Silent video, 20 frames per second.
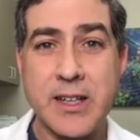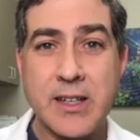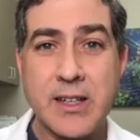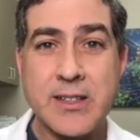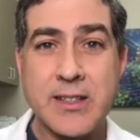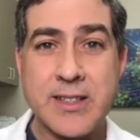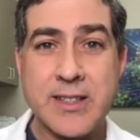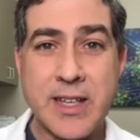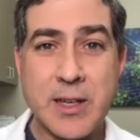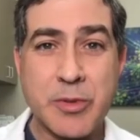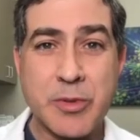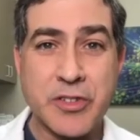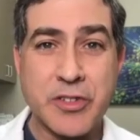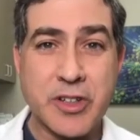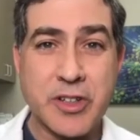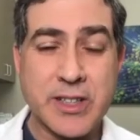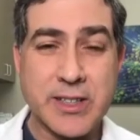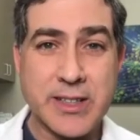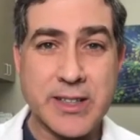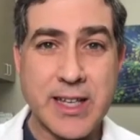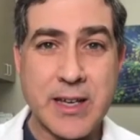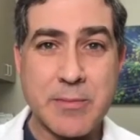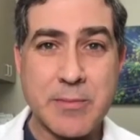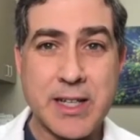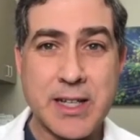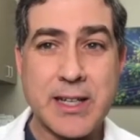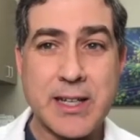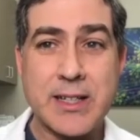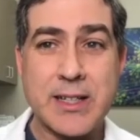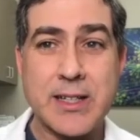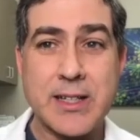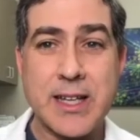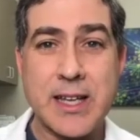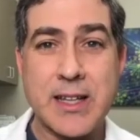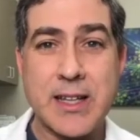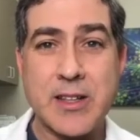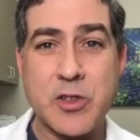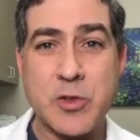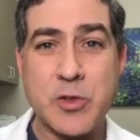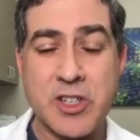samples are contaminated
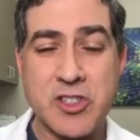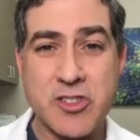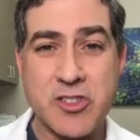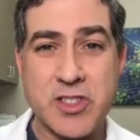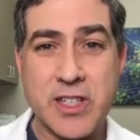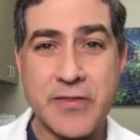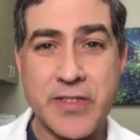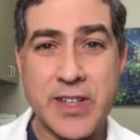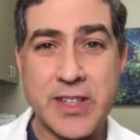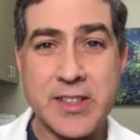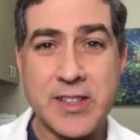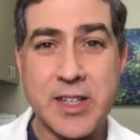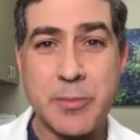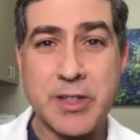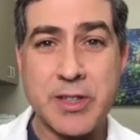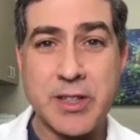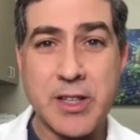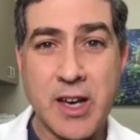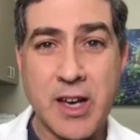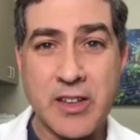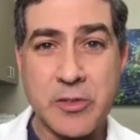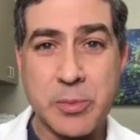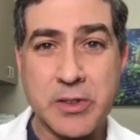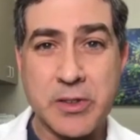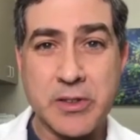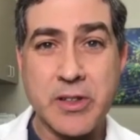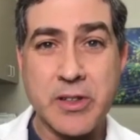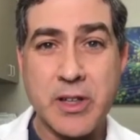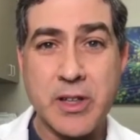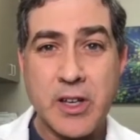and those patients have ended up in the hospital.